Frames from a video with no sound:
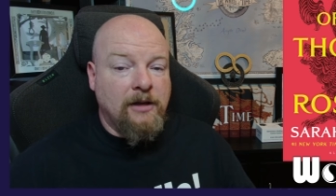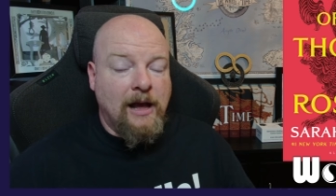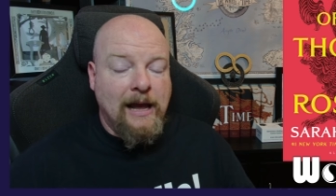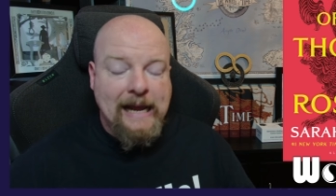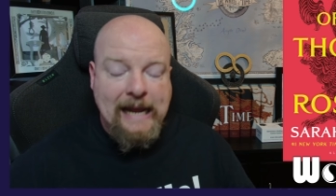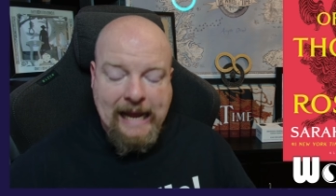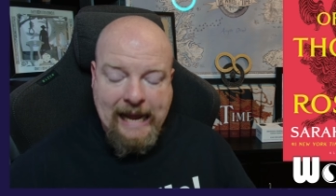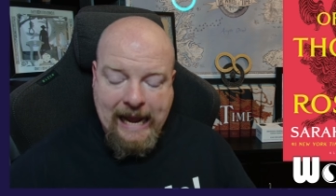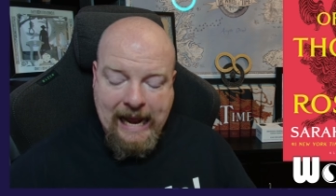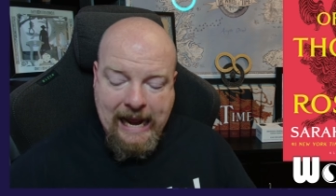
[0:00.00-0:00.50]
I
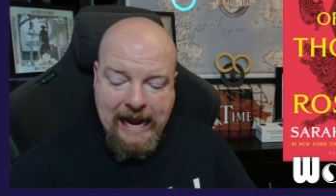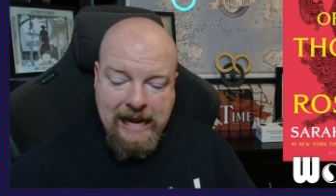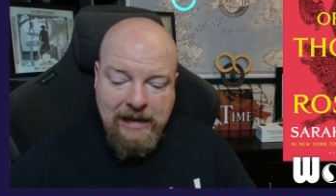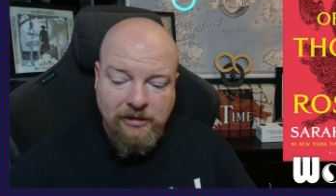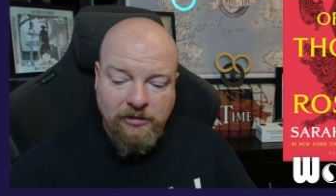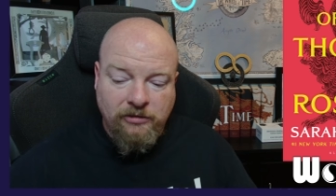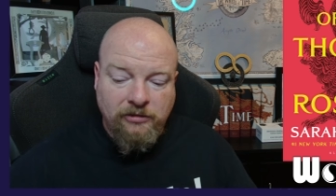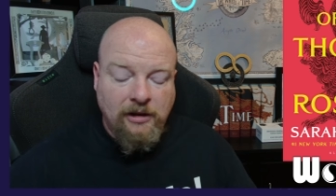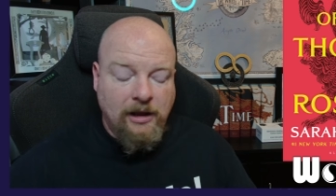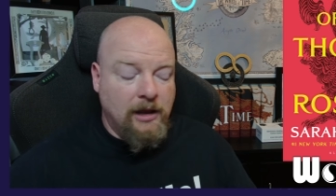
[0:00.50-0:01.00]
hate
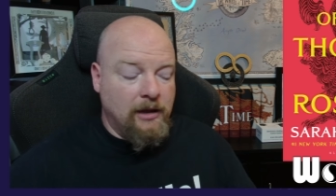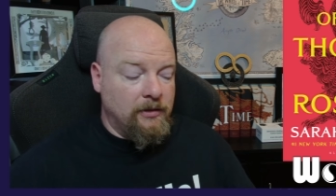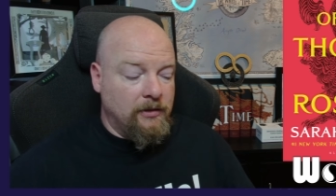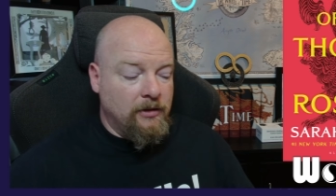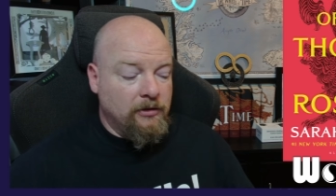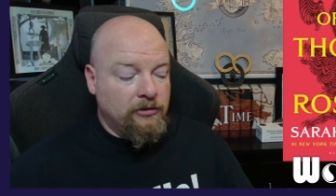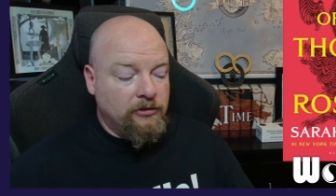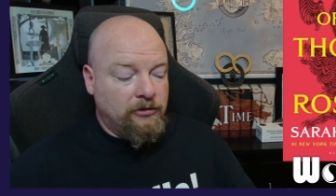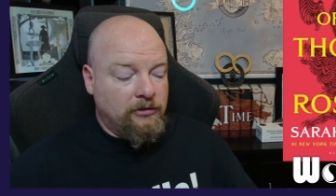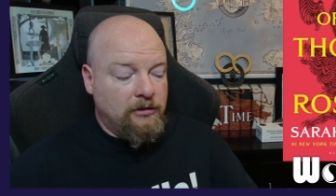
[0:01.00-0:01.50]
saying
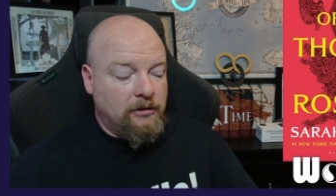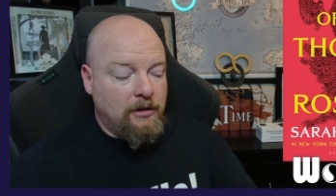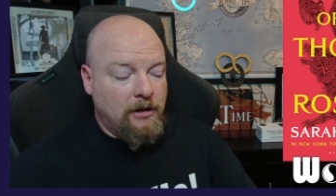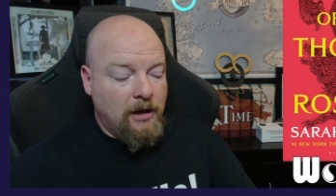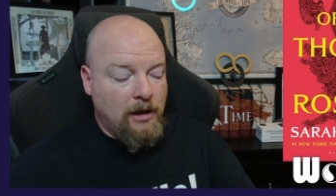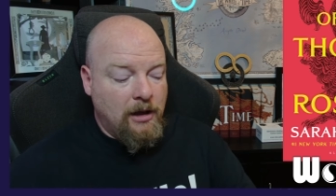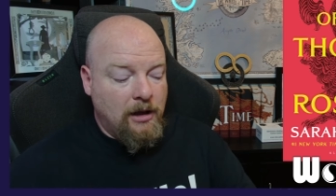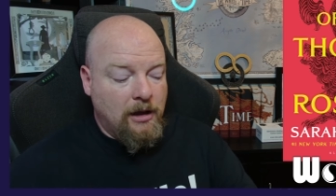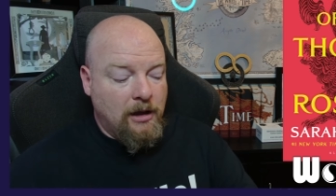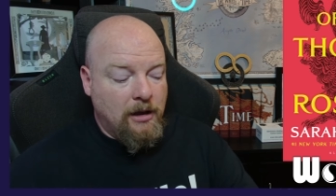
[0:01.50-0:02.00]
this,
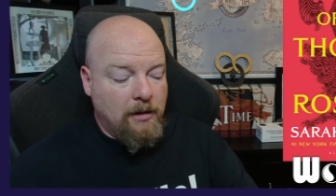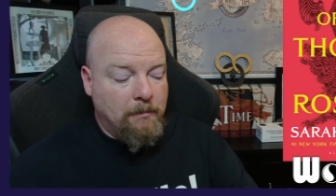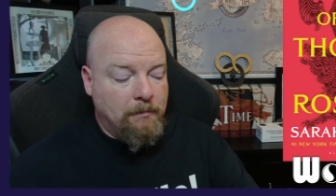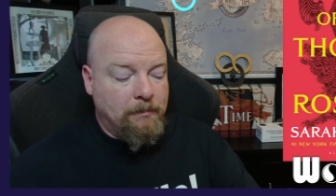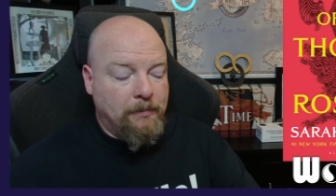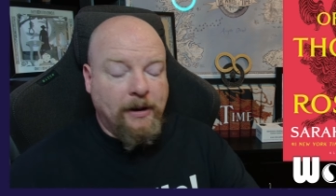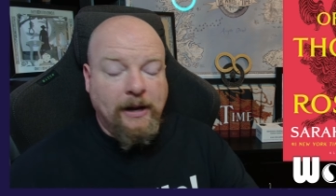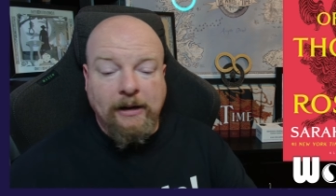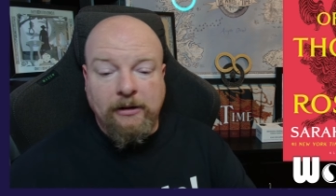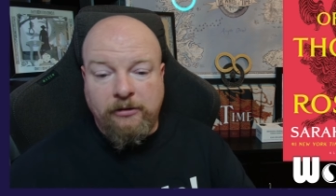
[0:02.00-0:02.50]
uh,
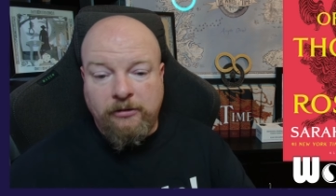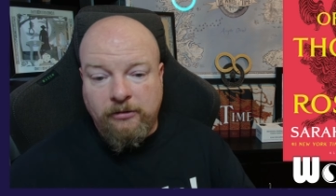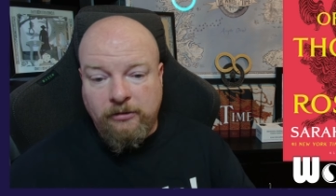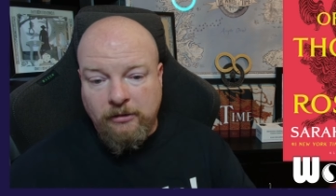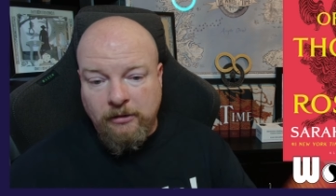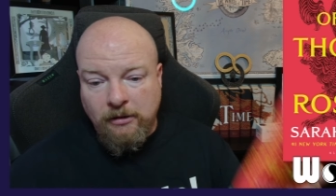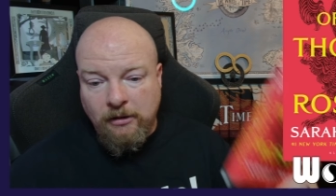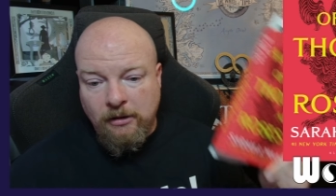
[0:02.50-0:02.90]
but